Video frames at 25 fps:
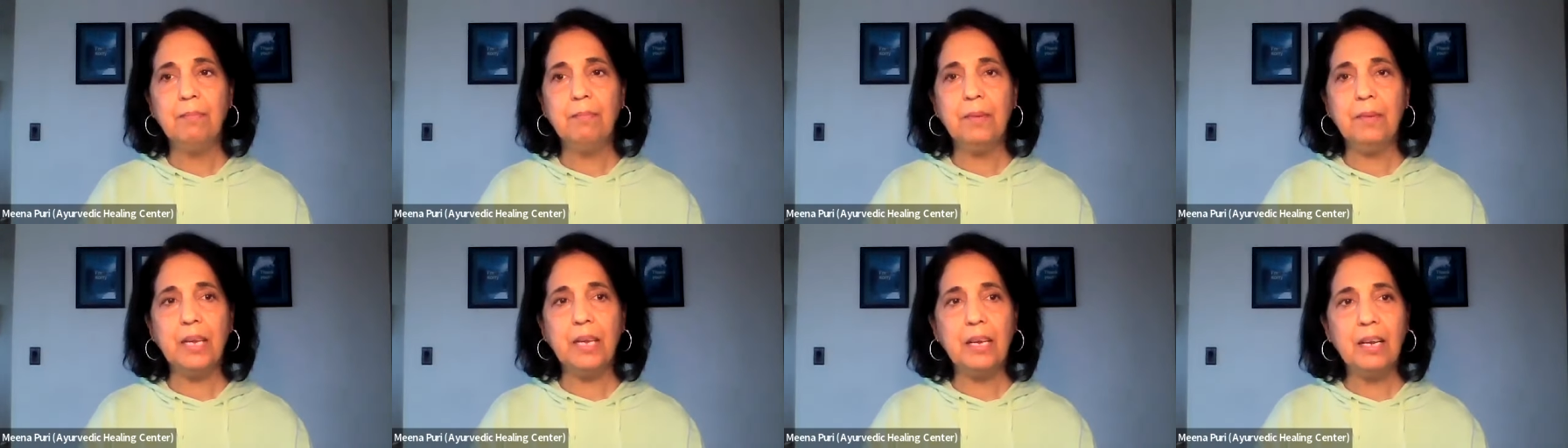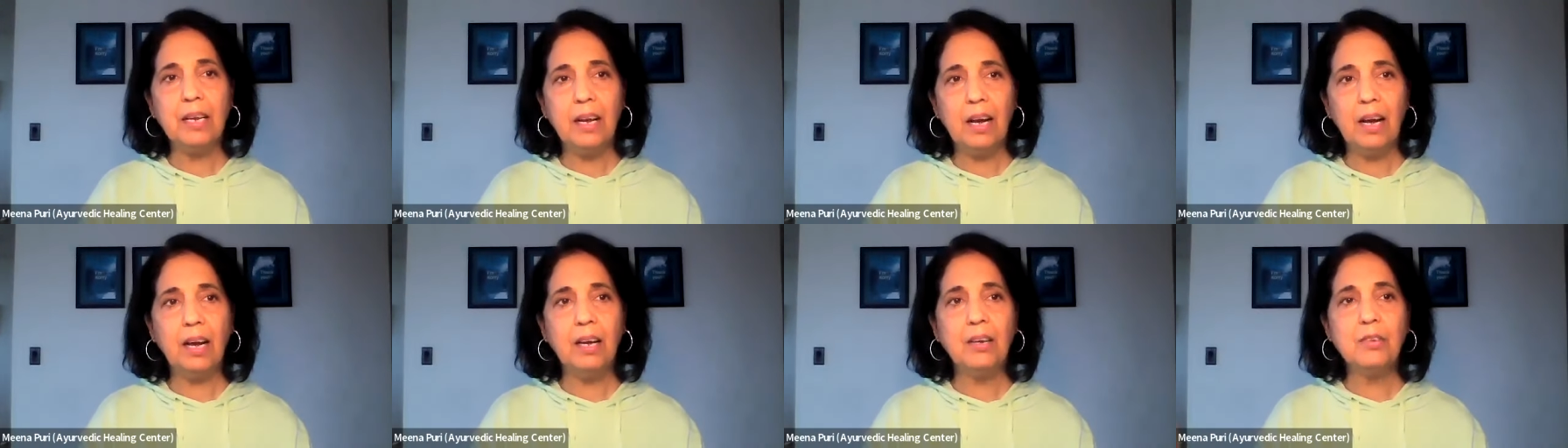
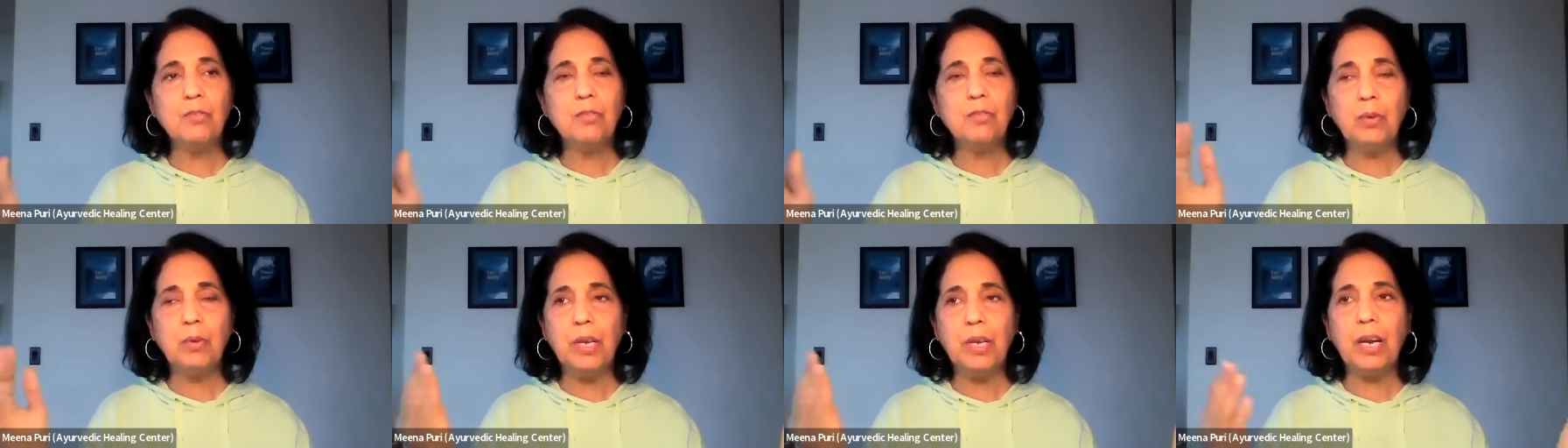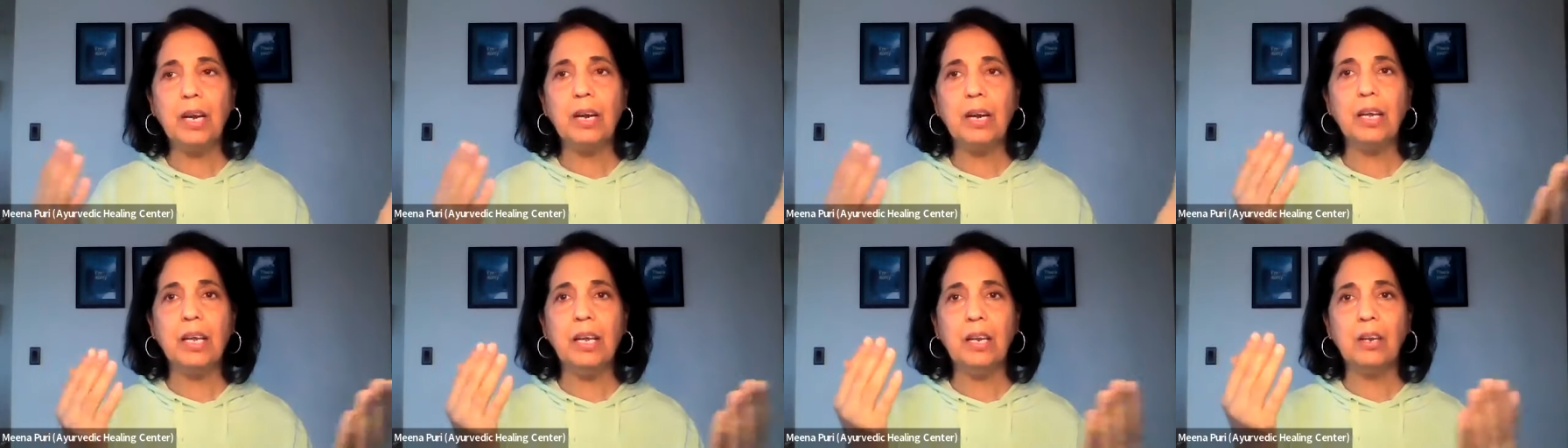Because
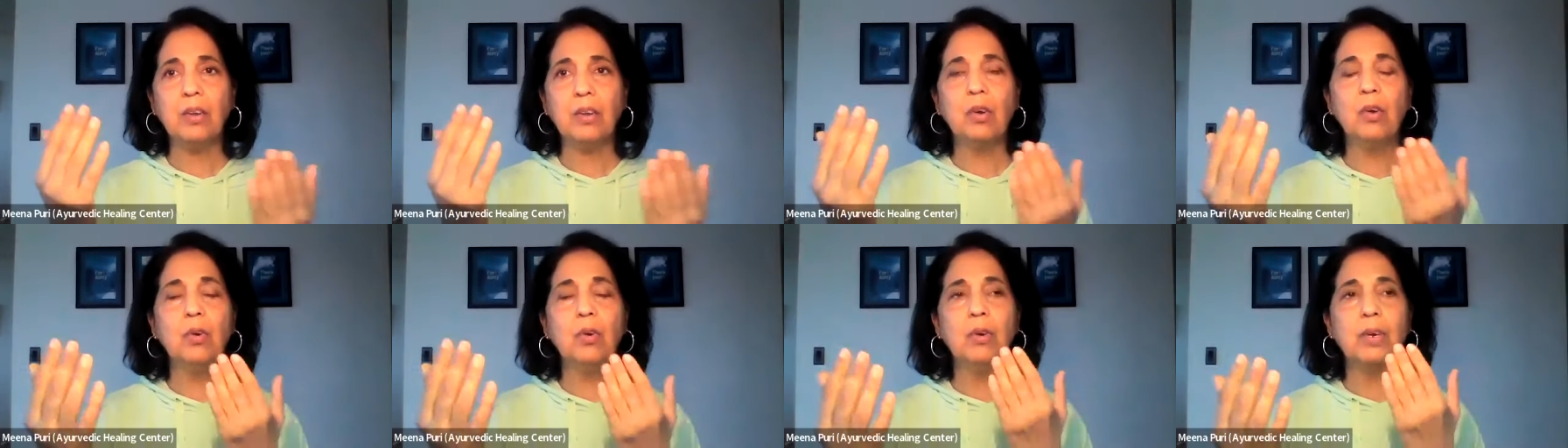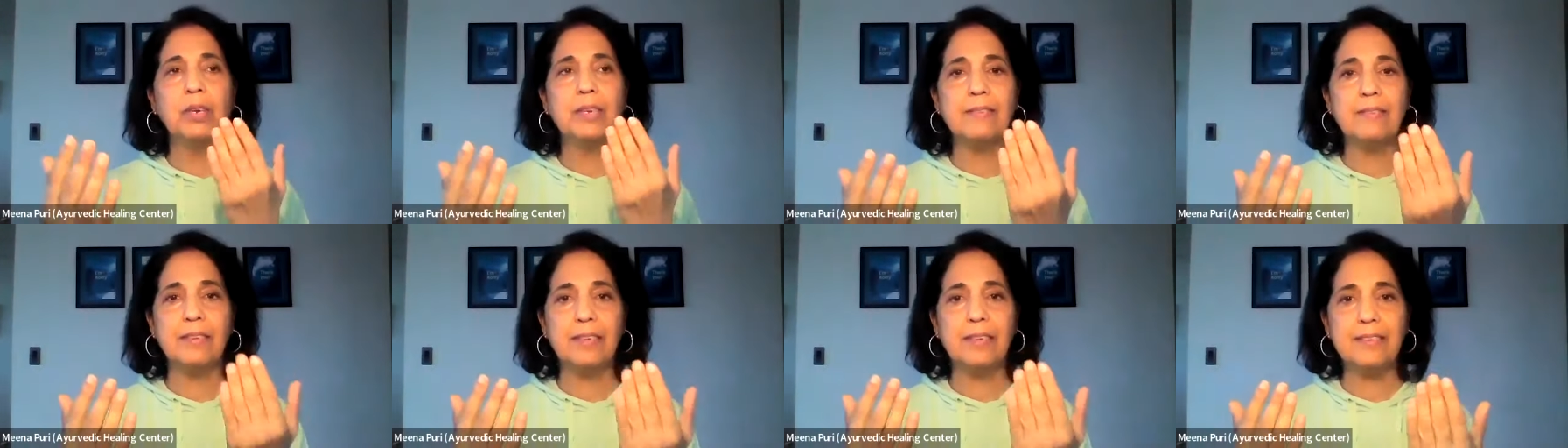we are in
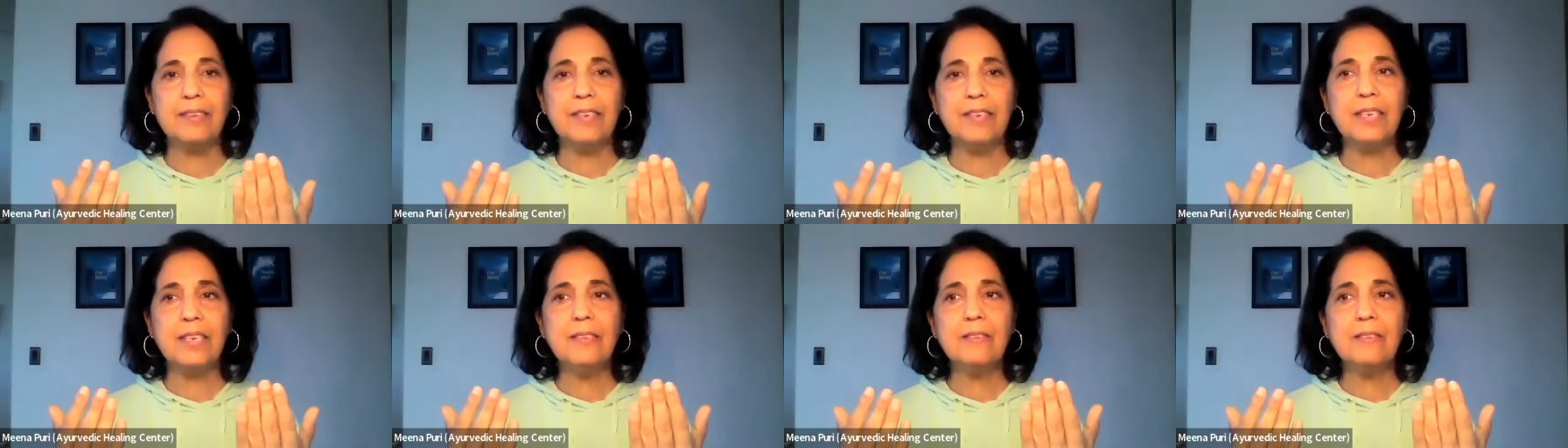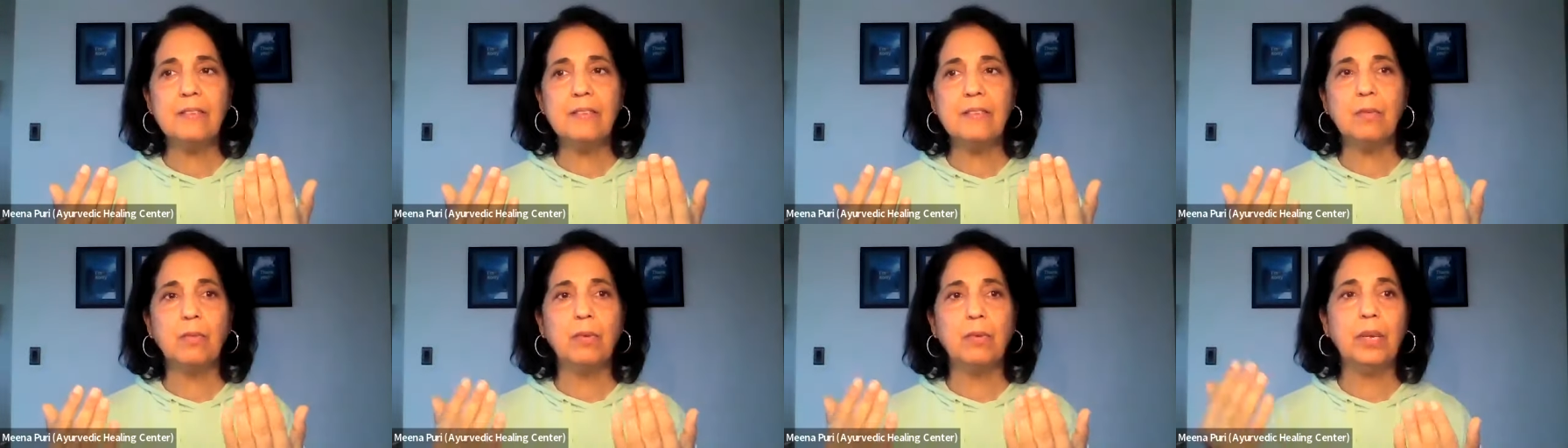
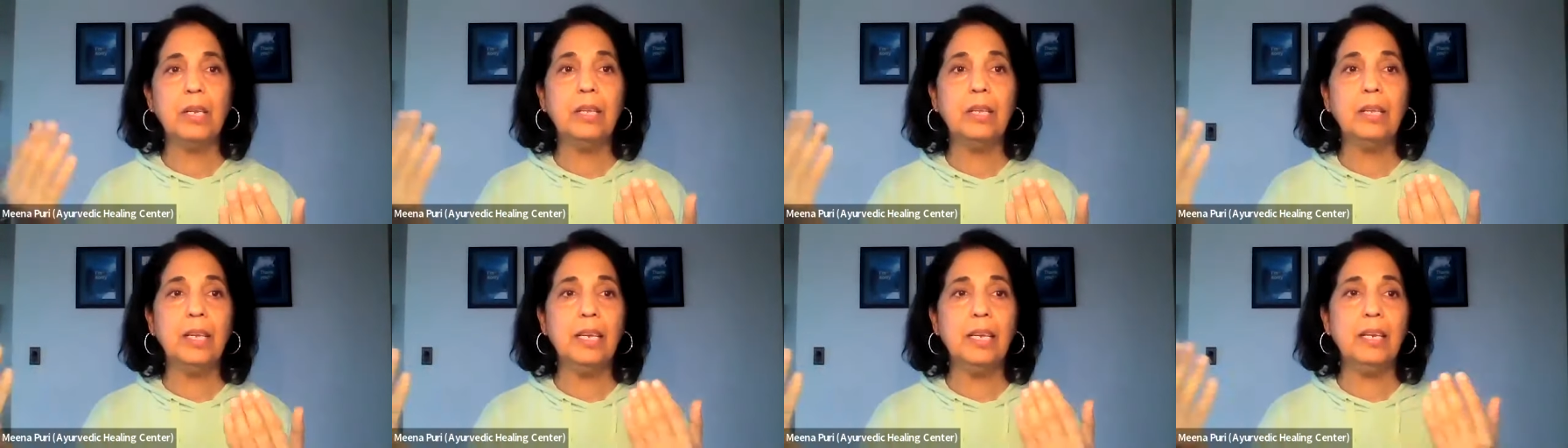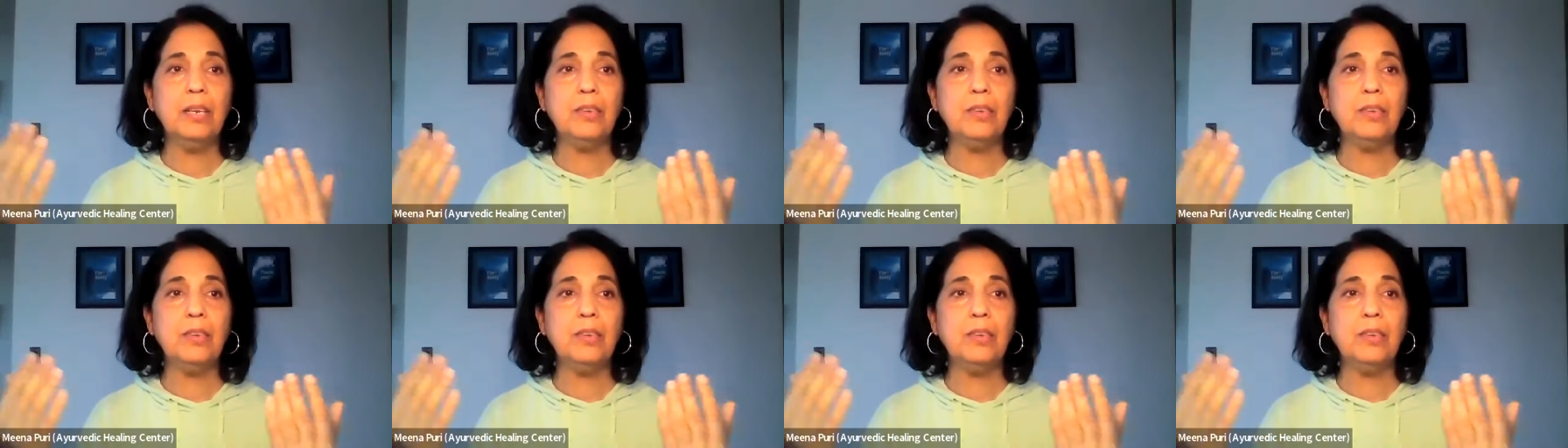coexistence with